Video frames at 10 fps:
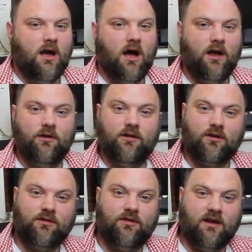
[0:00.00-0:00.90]
Another
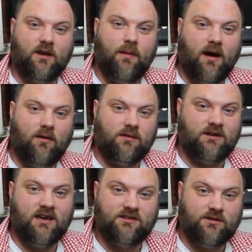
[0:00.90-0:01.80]
good thing about
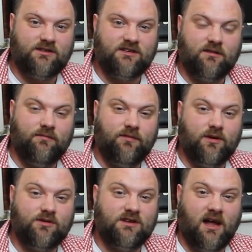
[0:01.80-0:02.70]
Yaesu System
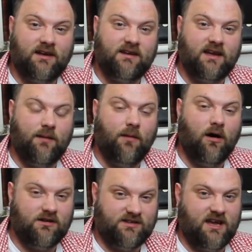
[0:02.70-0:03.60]
Fusion and
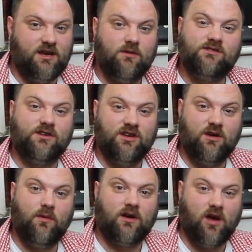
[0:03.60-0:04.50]
DMR is they use the
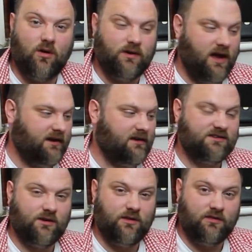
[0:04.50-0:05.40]
newer codec,
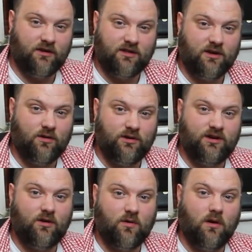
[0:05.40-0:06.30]
so that the
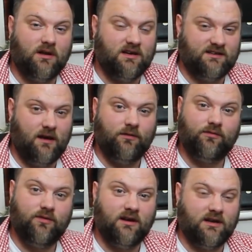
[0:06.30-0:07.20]
audio quality sounds
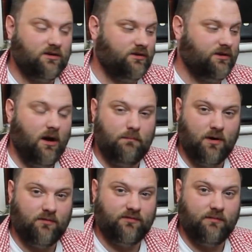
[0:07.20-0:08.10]
really good on
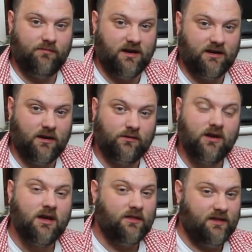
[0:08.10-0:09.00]
both them radios.
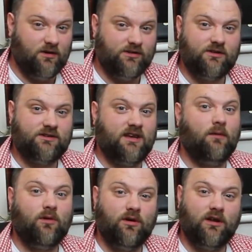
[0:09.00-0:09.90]
They also
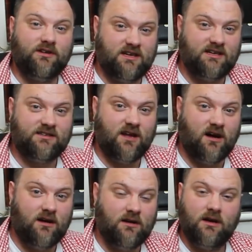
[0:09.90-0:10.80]
sound good on DSTAR.